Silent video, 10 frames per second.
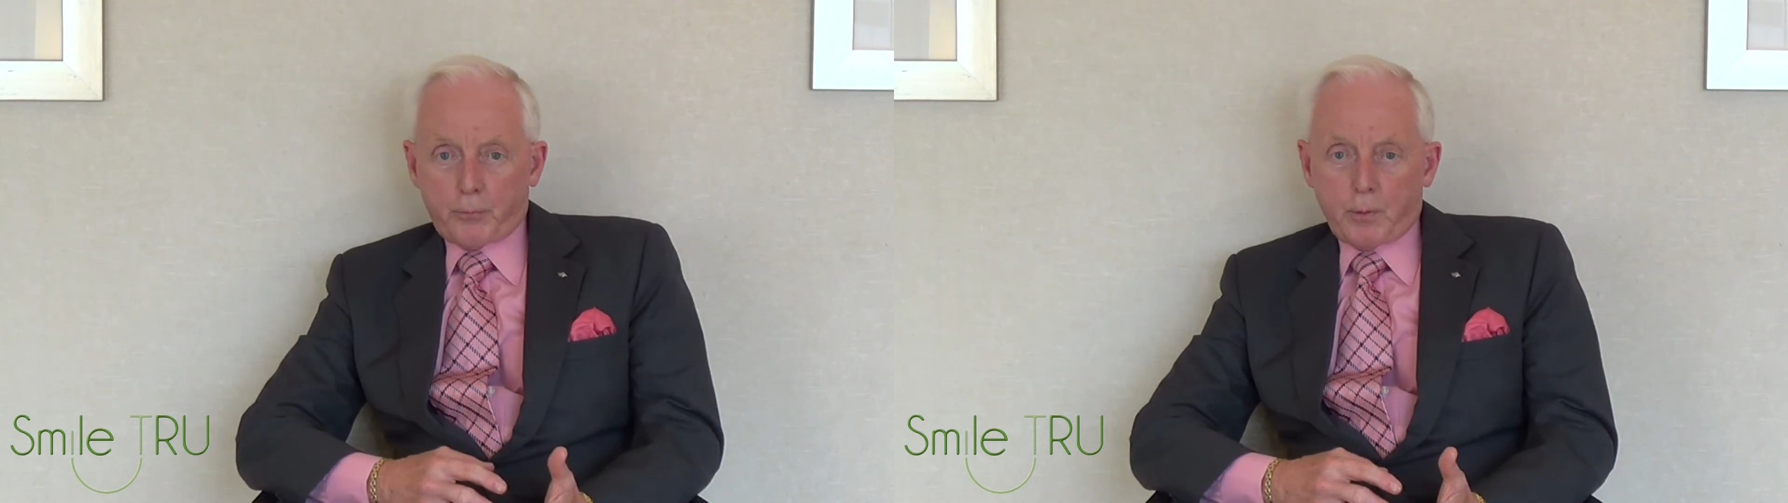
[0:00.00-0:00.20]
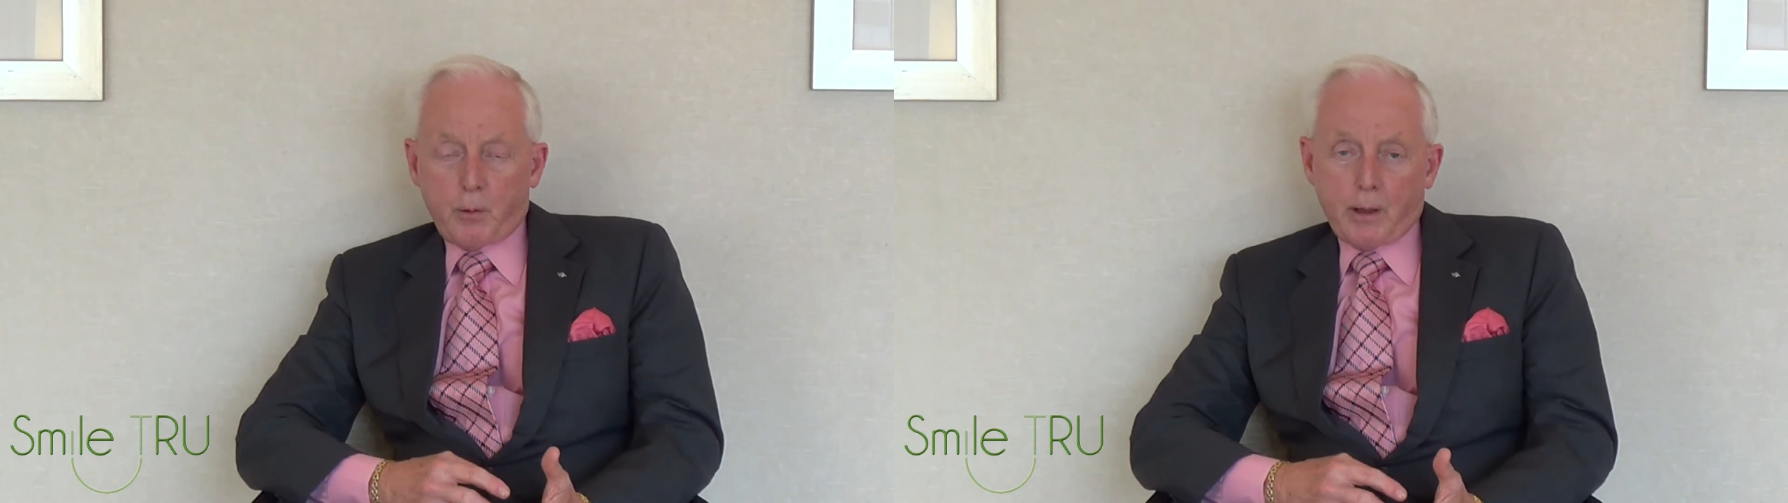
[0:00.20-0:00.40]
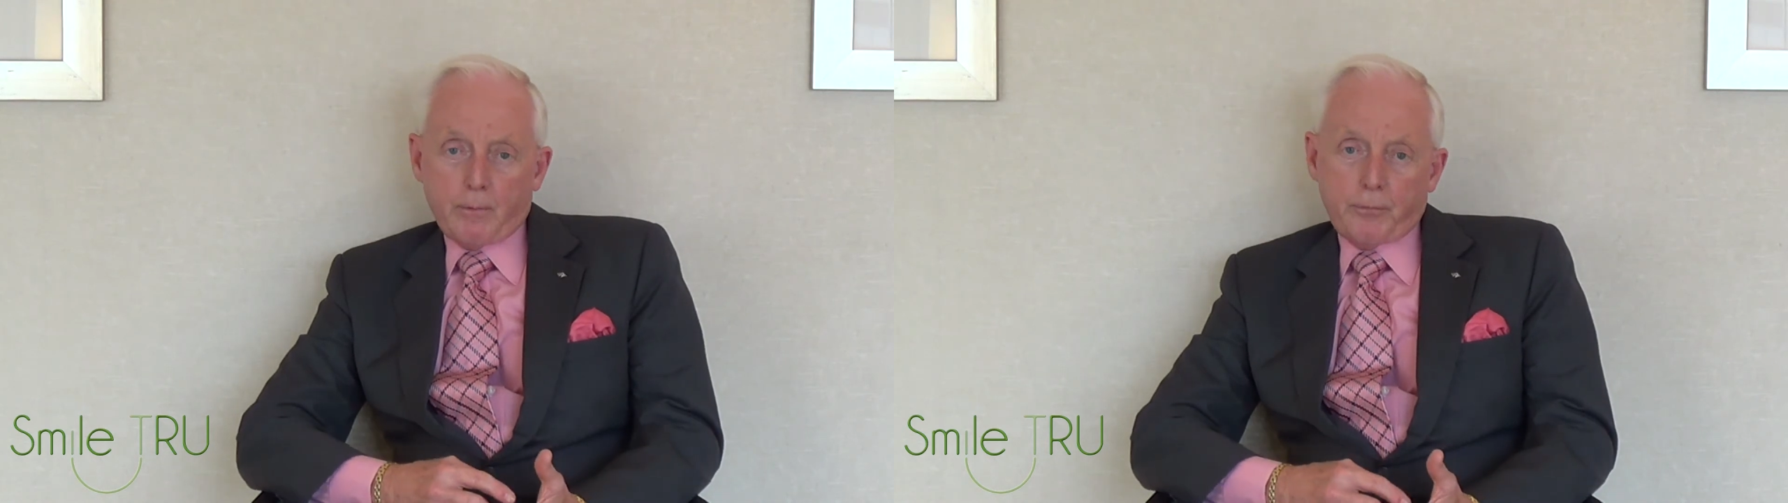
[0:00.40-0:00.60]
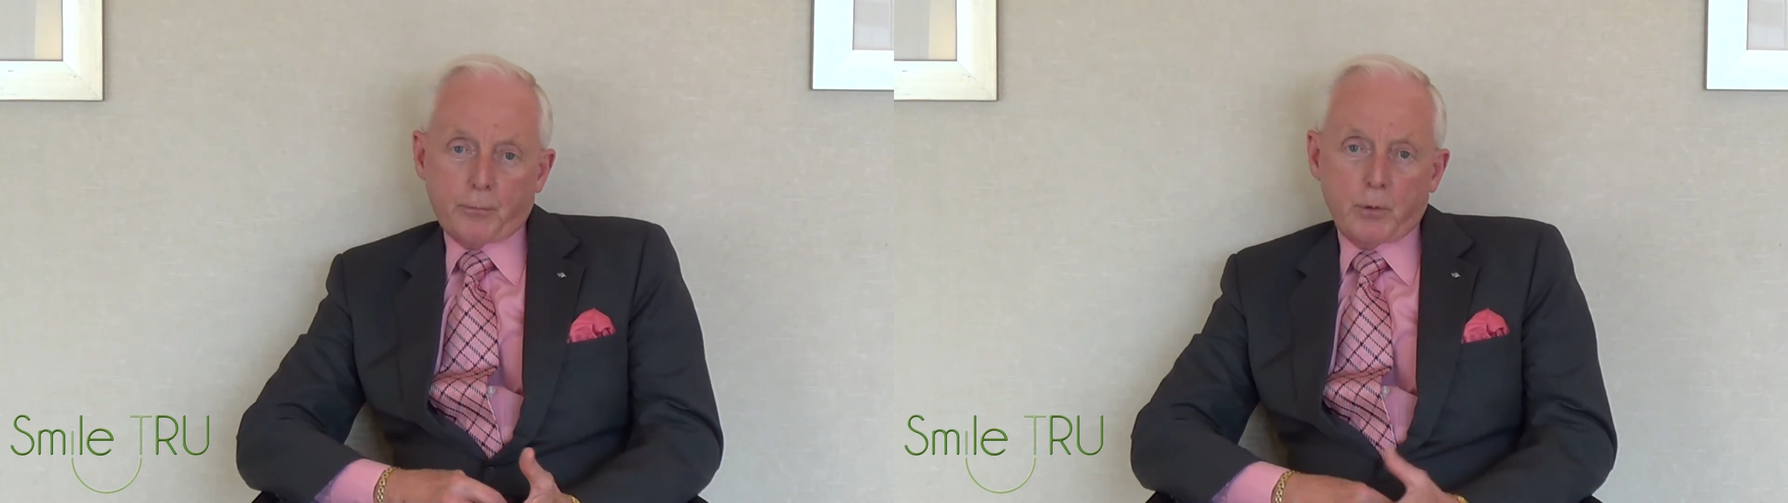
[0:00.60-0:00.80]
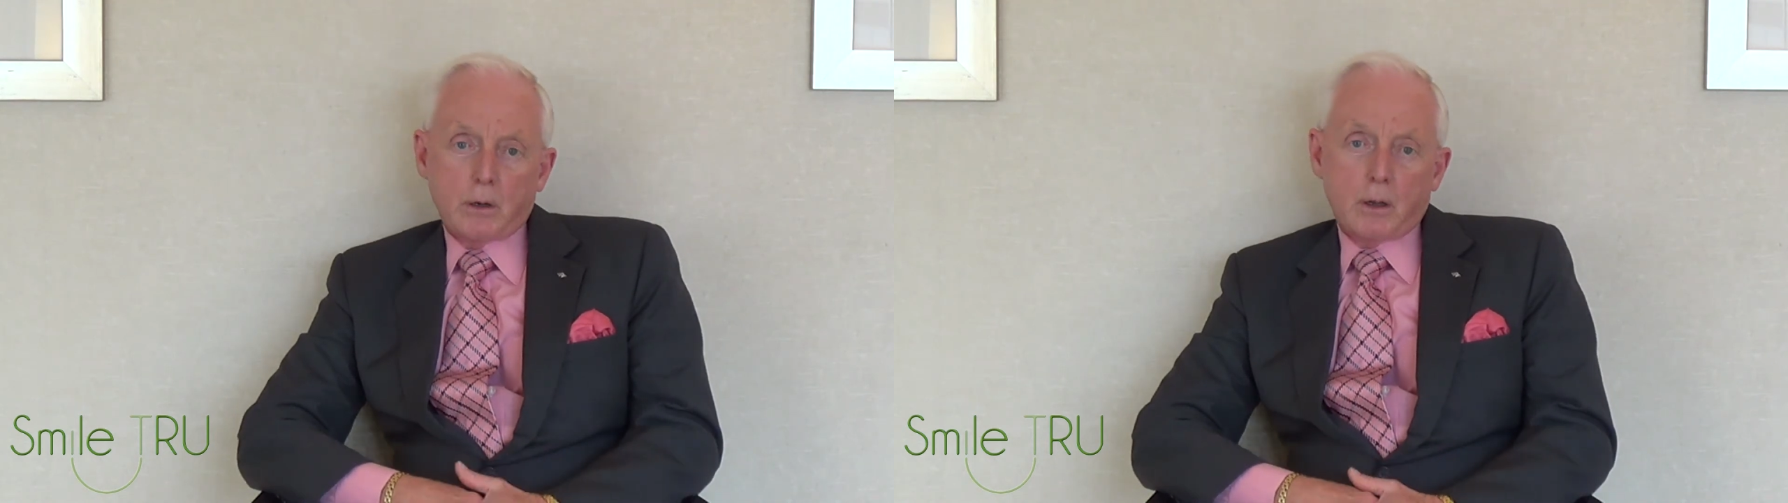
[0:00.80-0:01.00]
we have
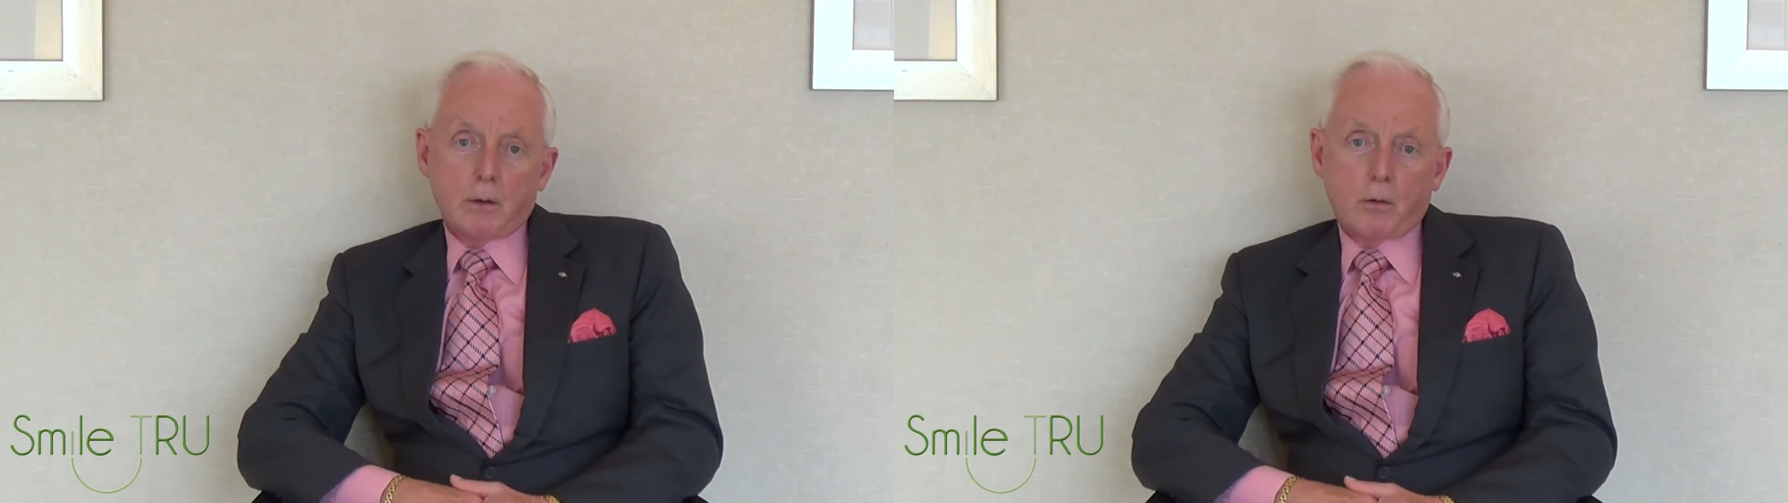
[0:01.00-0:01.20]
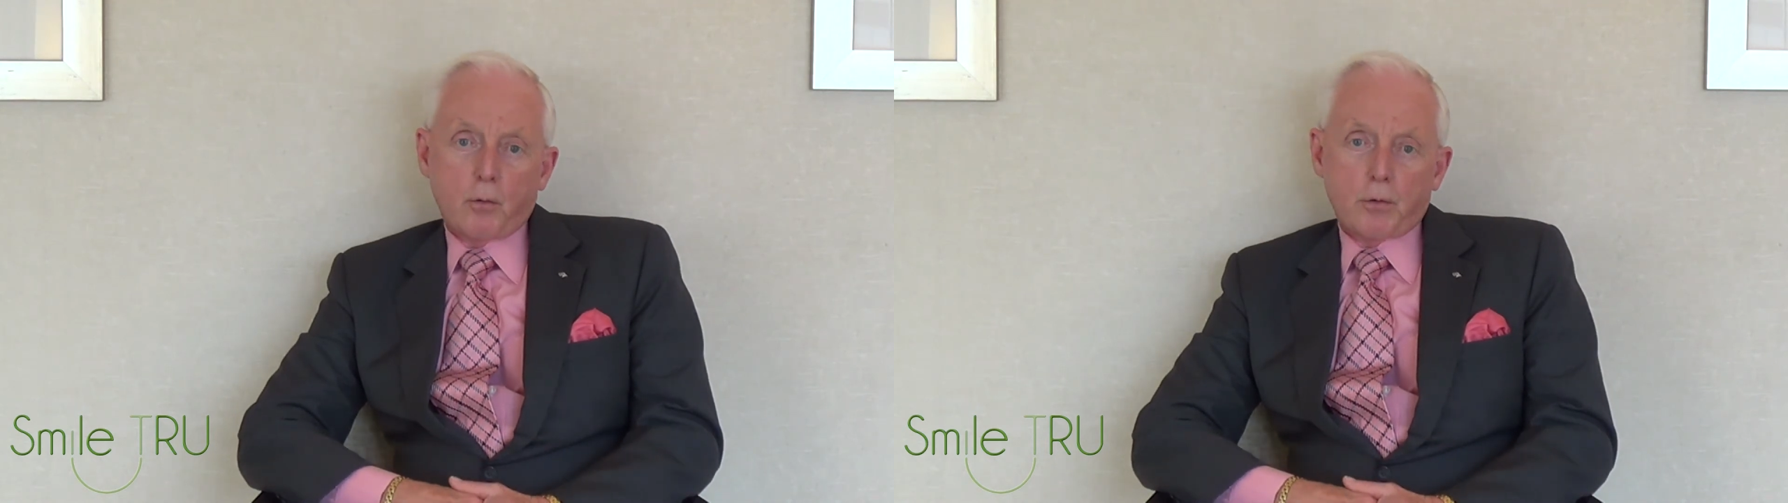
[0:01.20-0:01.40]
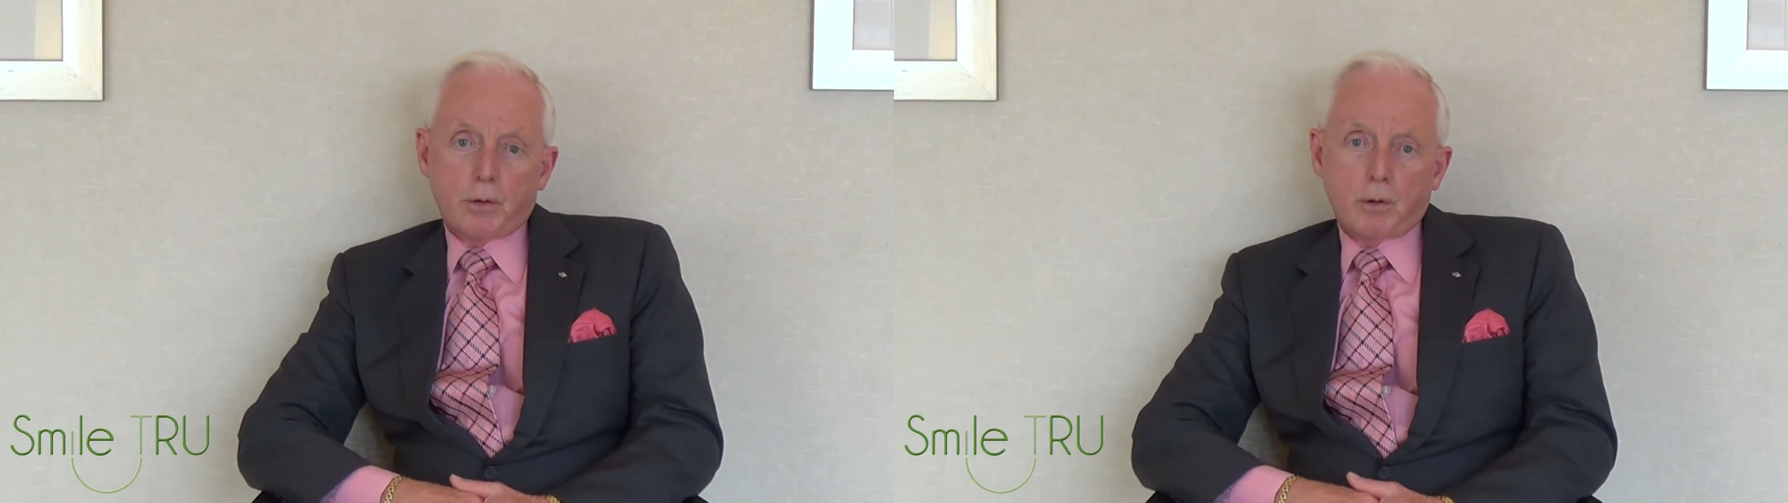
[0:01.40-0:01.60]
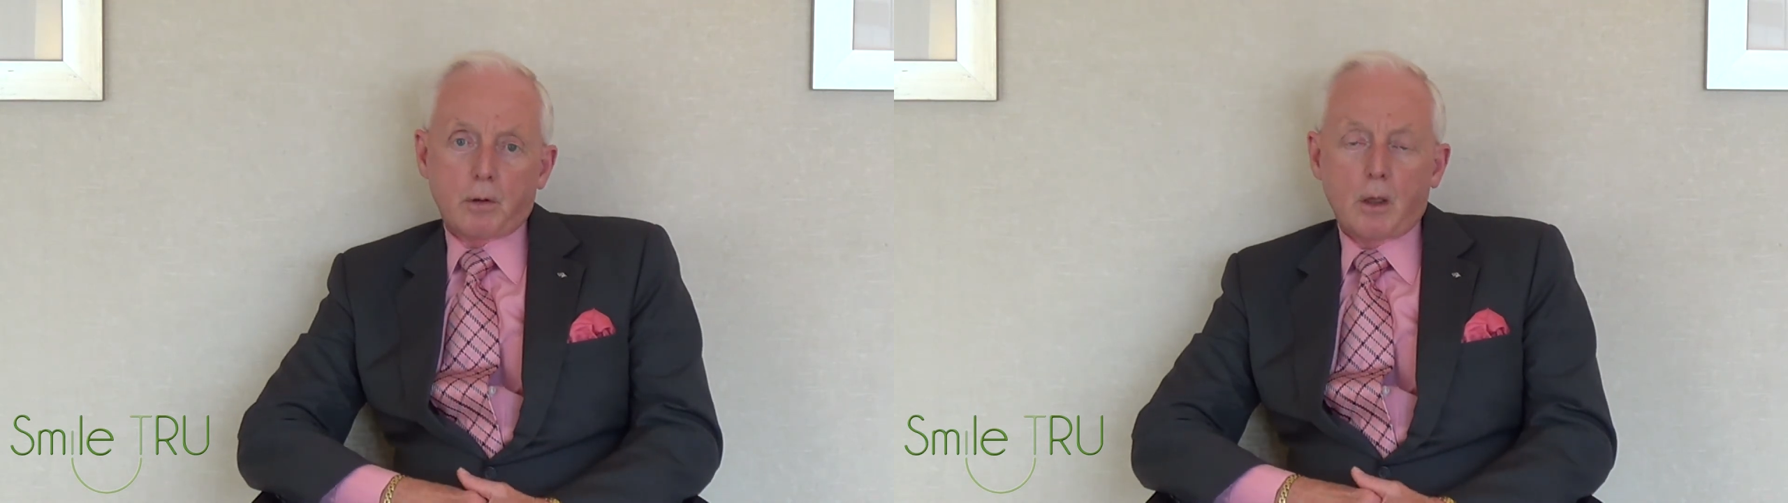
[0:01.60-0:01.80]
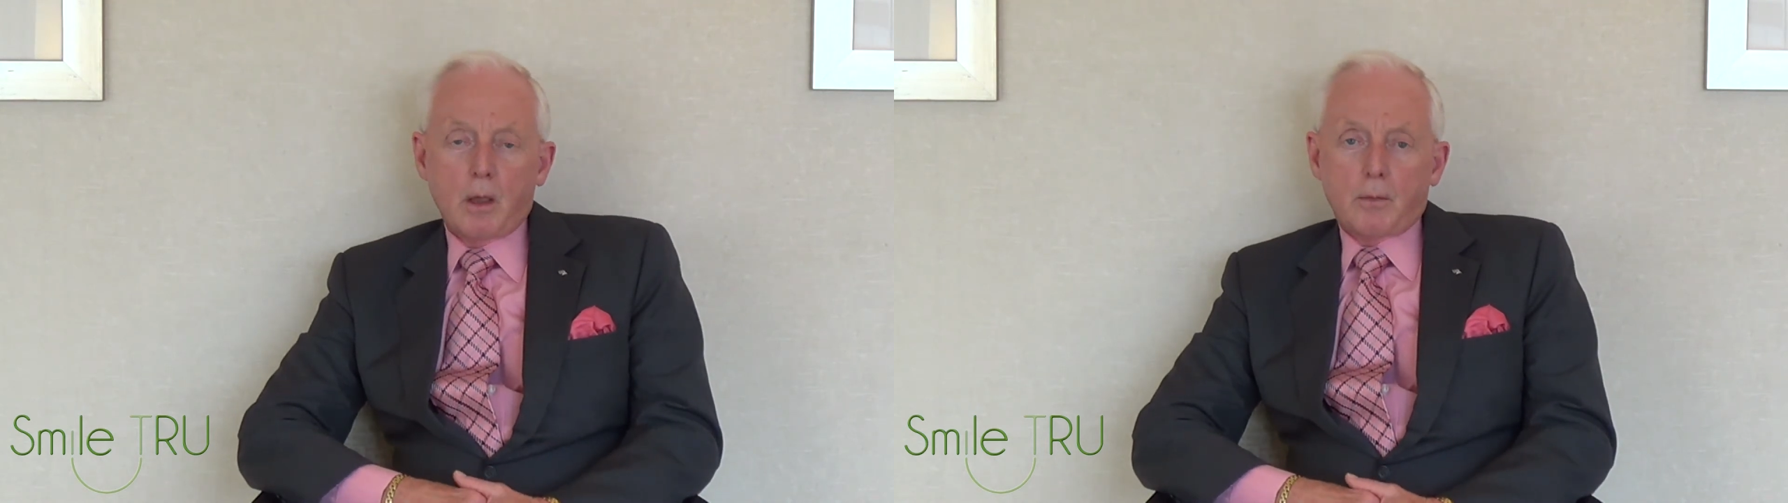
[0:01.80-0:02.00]
3-day courses